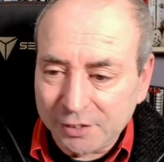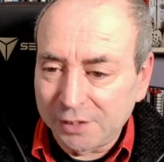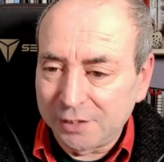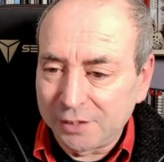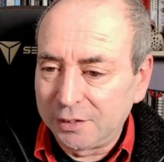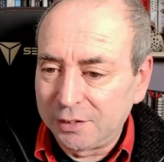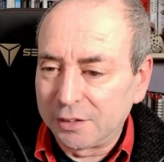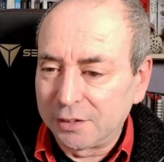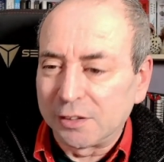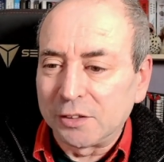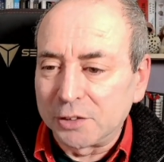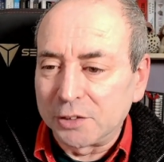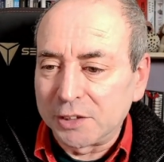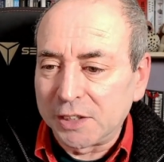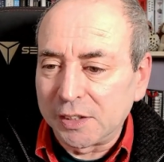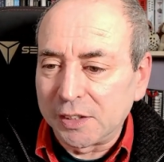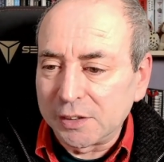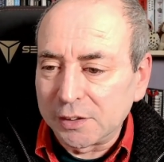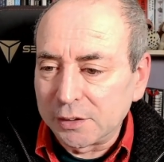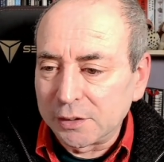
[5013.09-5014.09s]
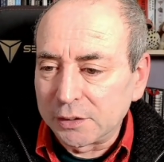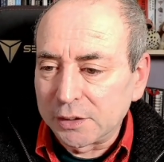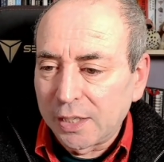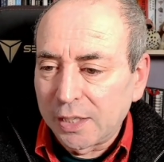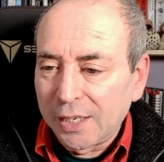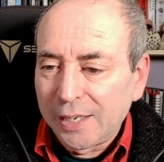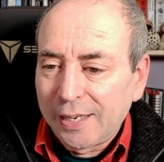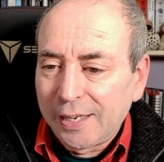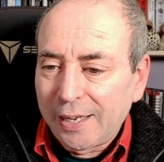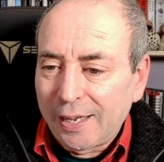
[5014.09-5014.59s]
digital citizens.
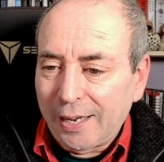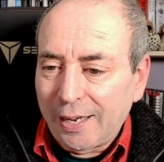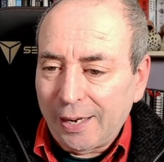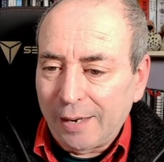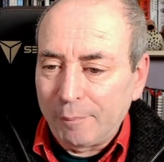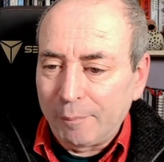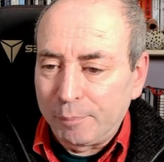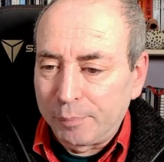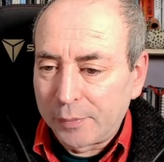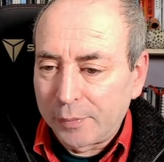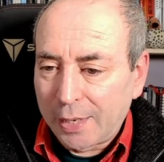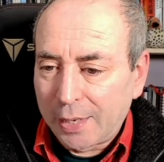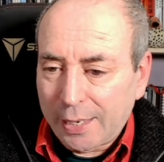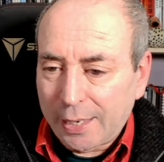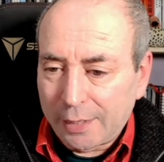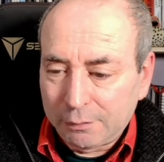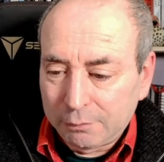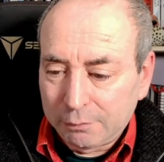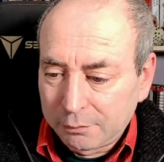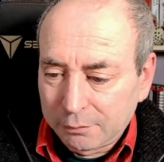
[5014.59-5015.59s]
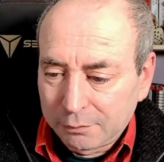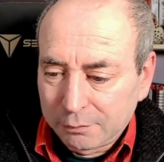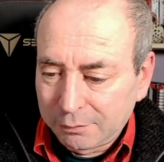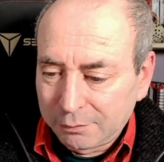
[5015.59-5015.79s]
And